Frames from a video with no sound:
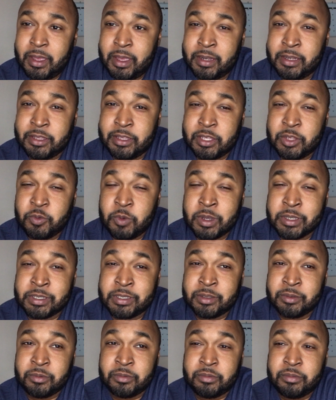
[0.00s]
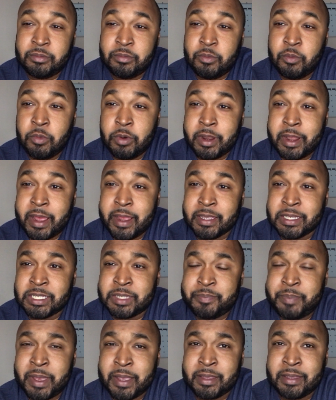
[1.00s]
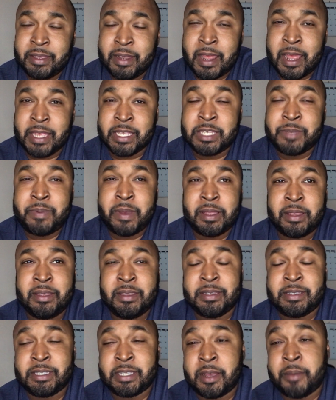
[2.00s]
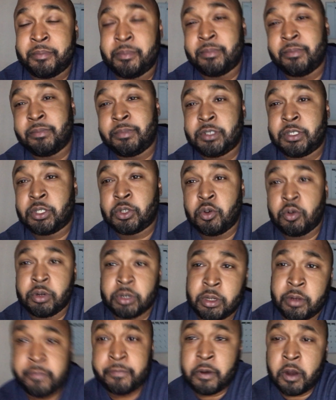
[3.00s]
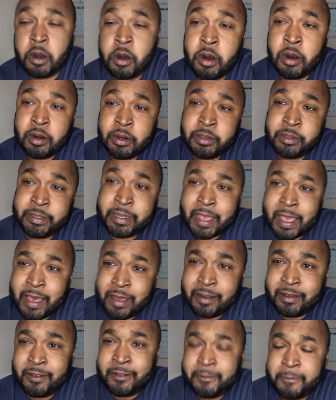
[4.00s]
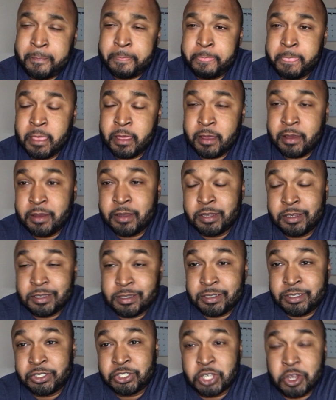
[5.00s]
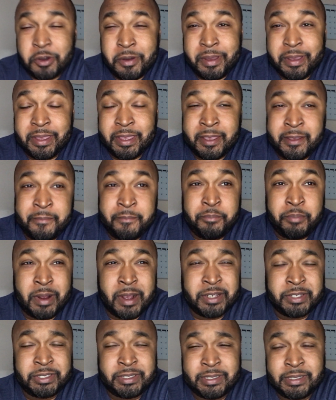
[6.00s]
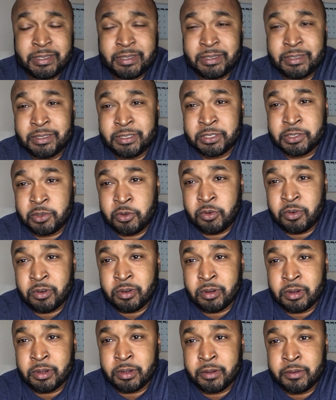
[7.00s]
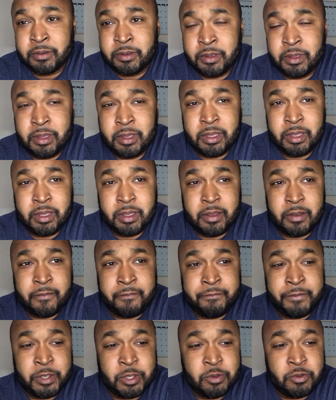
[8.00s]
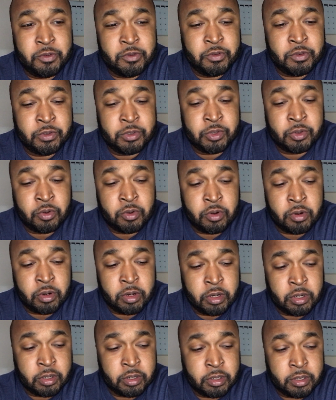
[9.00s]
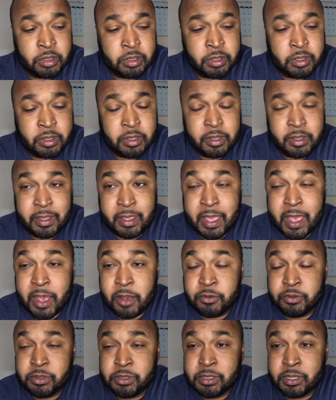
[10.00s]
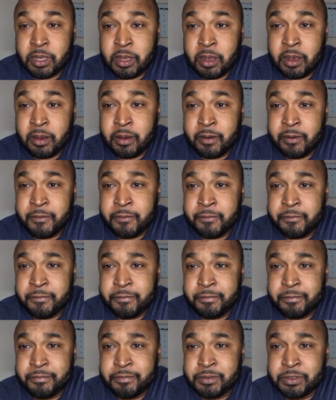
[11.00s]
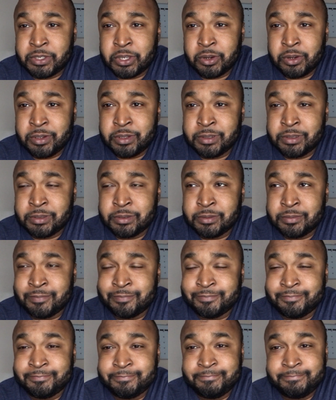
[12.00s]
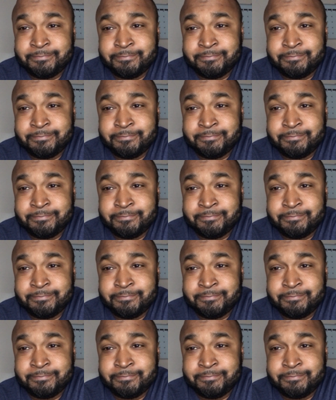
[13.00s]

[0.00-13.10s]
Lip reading: and it just wasn't what I expected. I expected some sort of hard data showing impressions or views or counts of certain